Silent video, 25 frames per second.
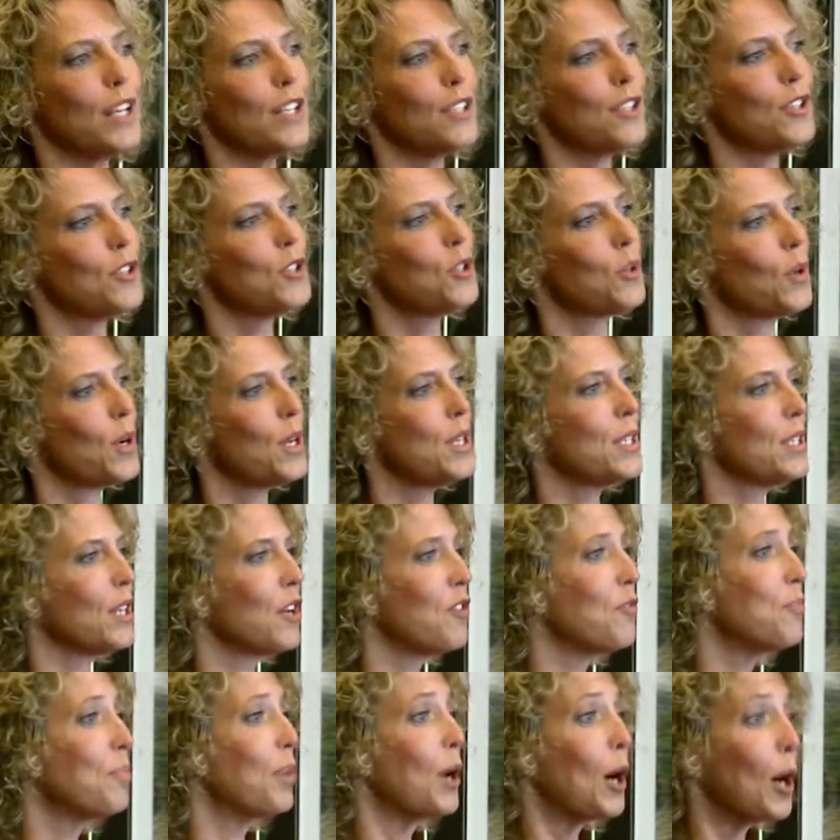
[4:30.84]
is the choice
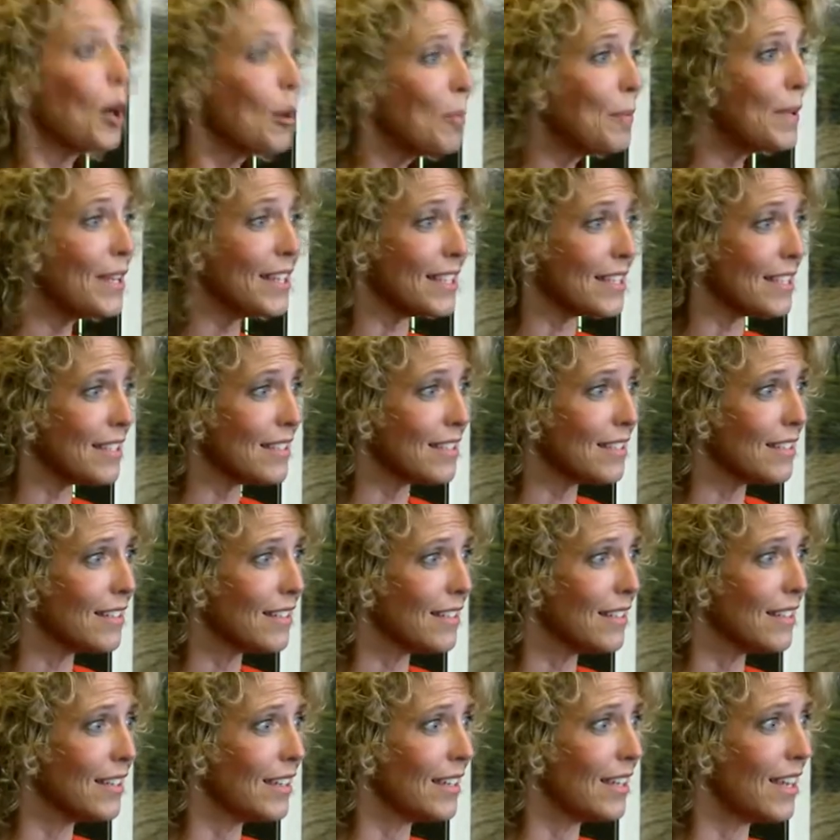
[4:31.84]
of purpose.
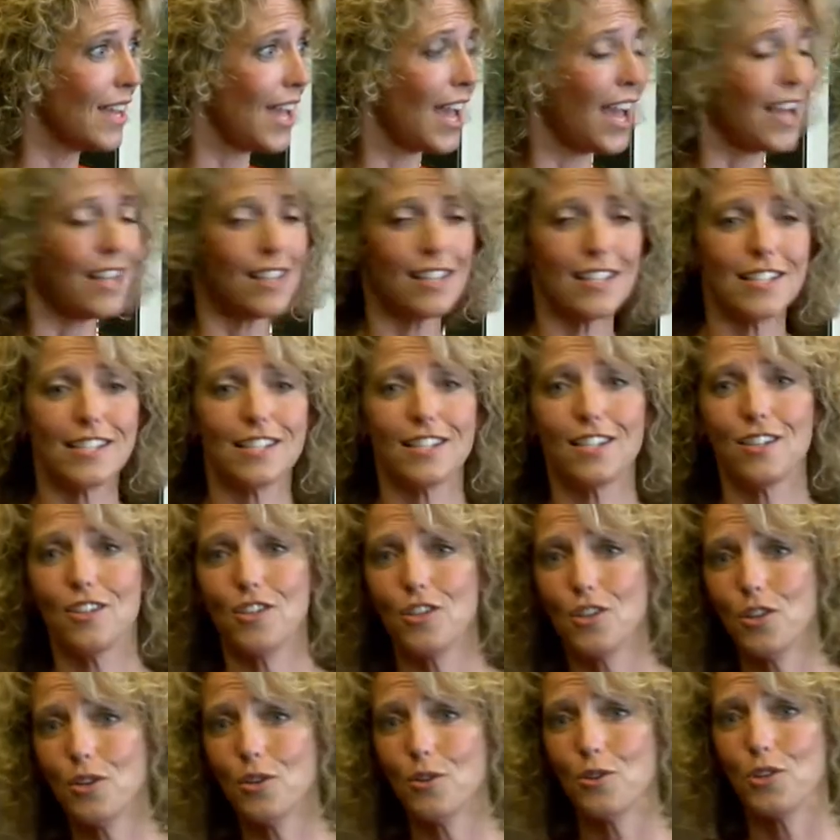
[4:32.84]
Allison
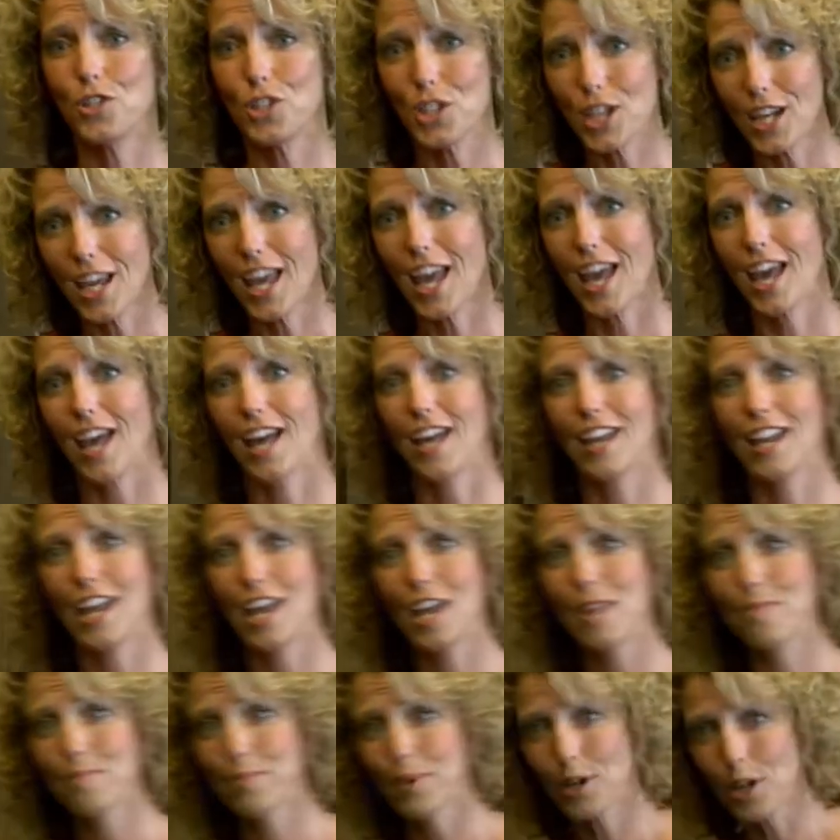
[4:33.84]
knew she had
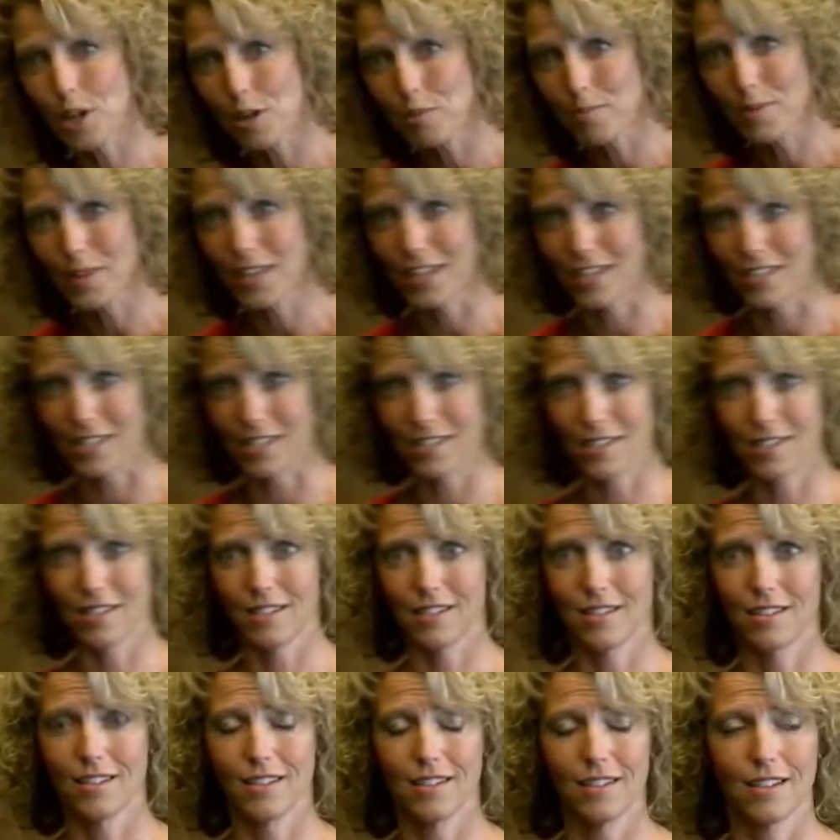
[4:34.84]
a purpose.
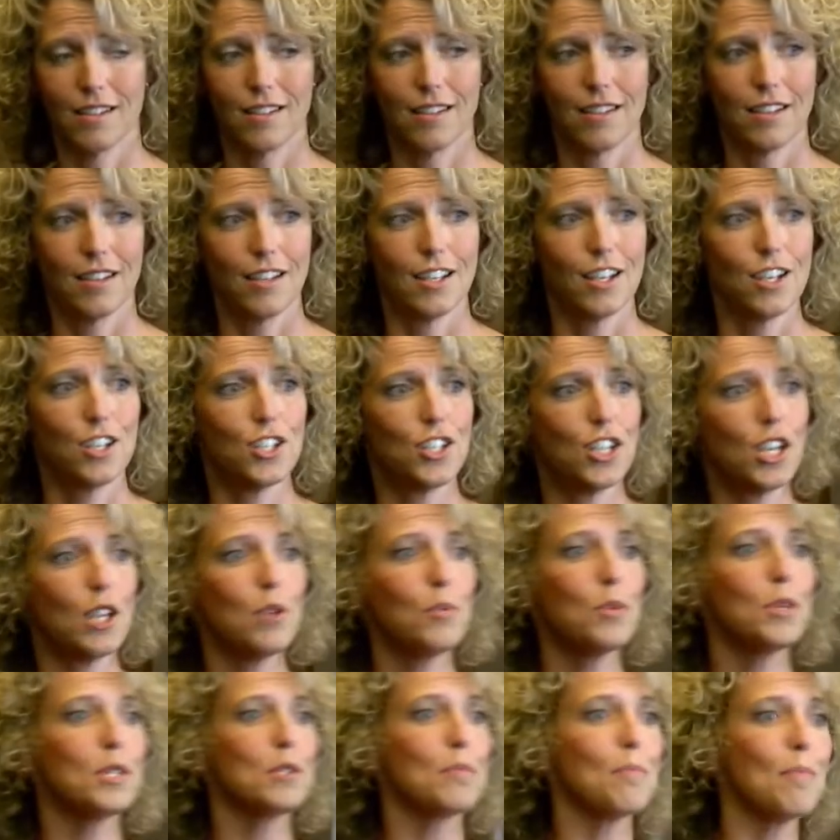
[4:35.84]
She
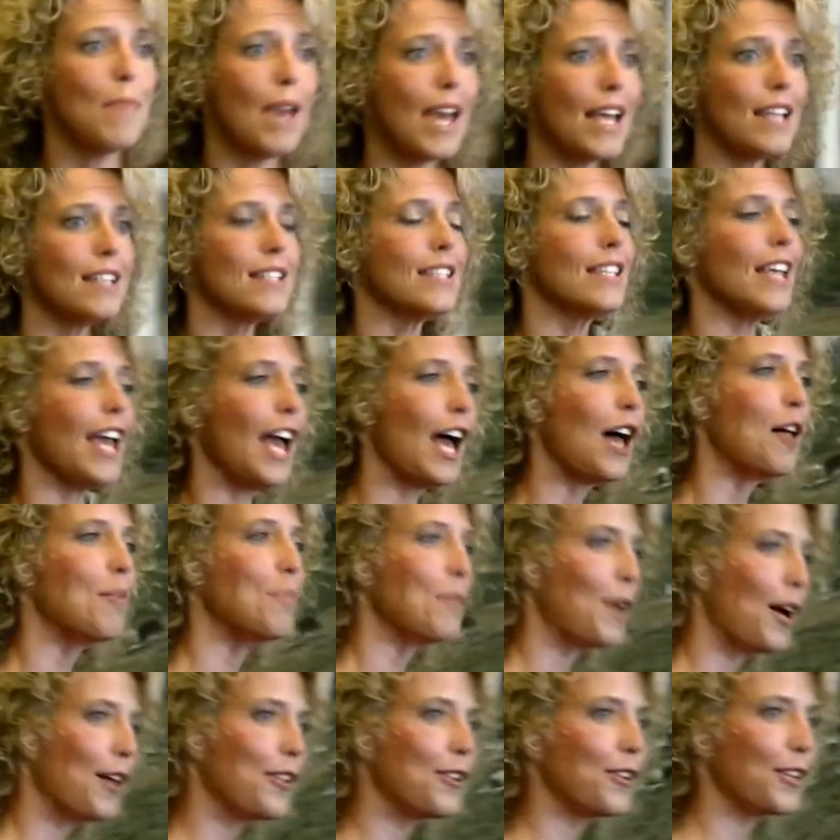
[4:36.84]
was meant to help
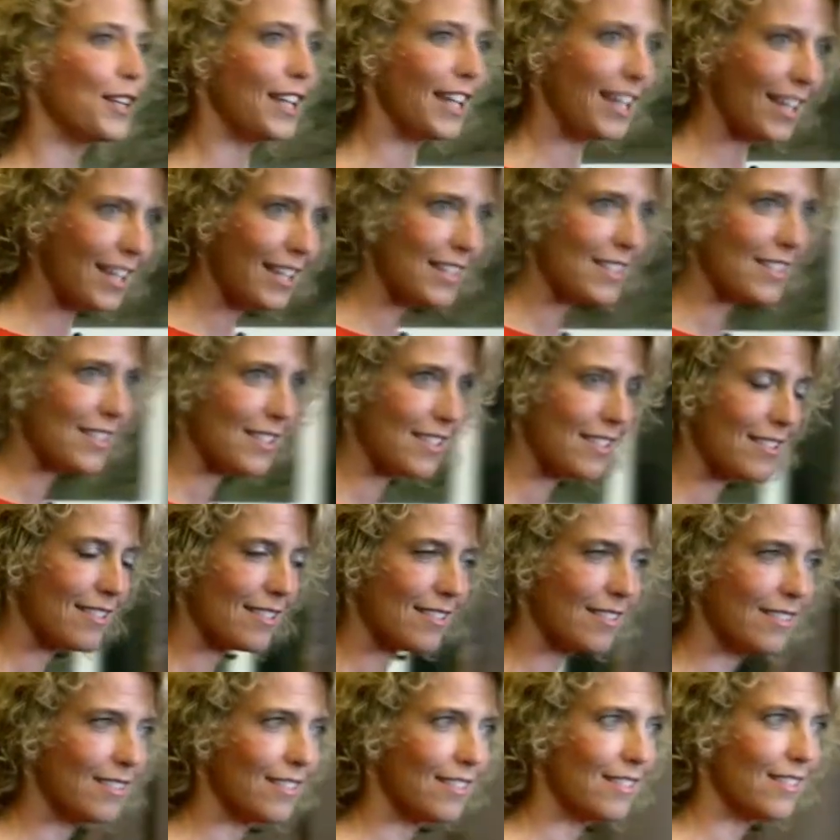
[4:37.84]
other kids.
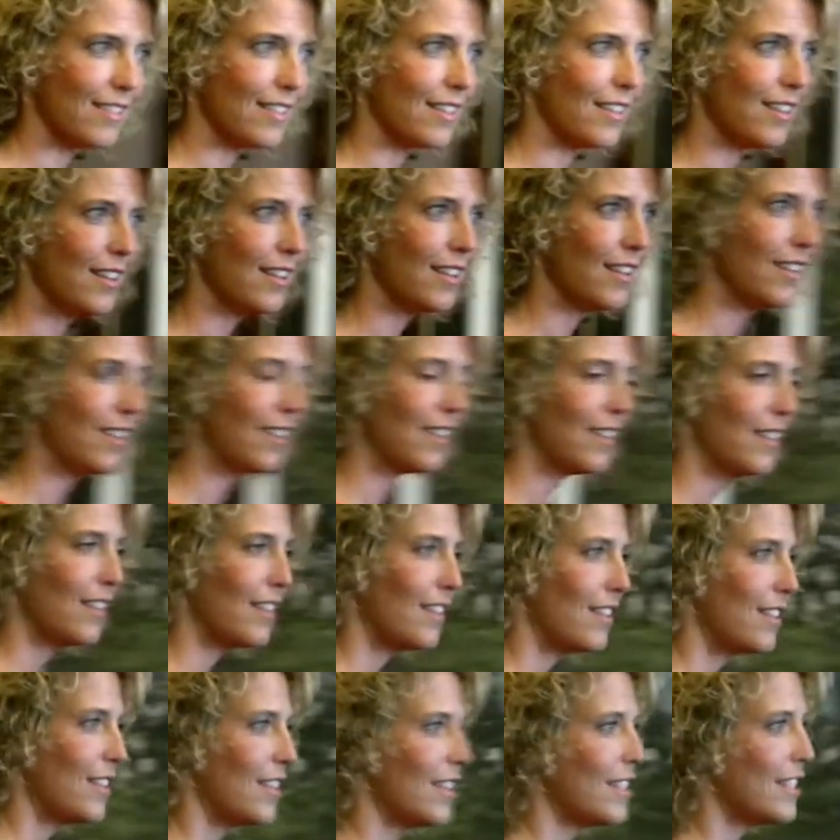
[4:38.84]

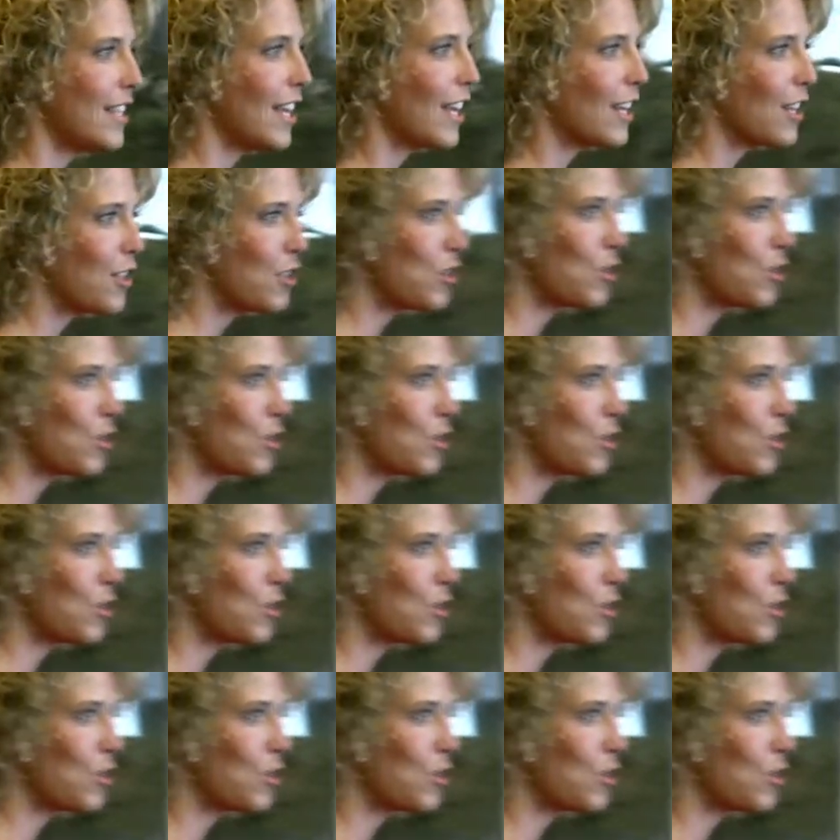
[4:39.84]
The second